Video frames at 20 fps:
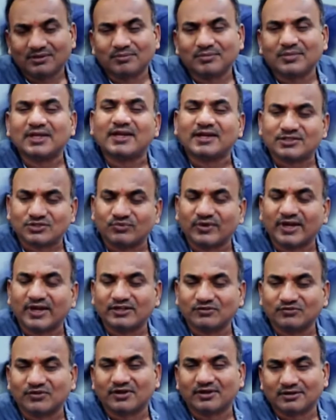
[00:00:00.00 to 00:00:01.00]
Let's
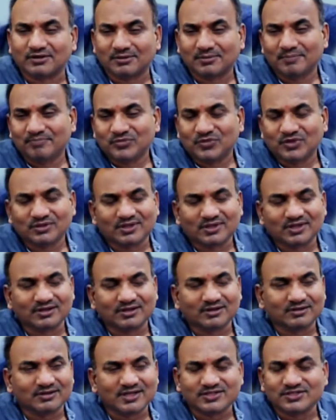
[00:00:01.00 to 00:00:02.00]
wait for
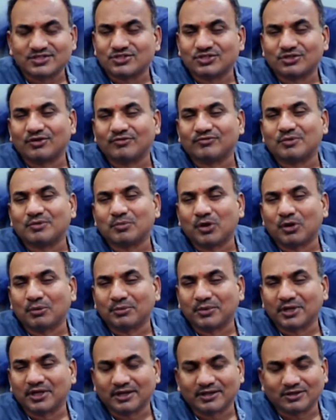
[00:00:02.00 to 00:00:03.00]
the decision of the
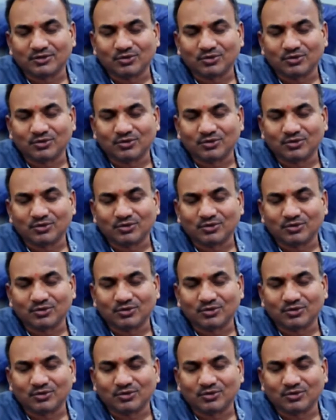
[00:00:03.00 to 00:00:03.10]
Bombay High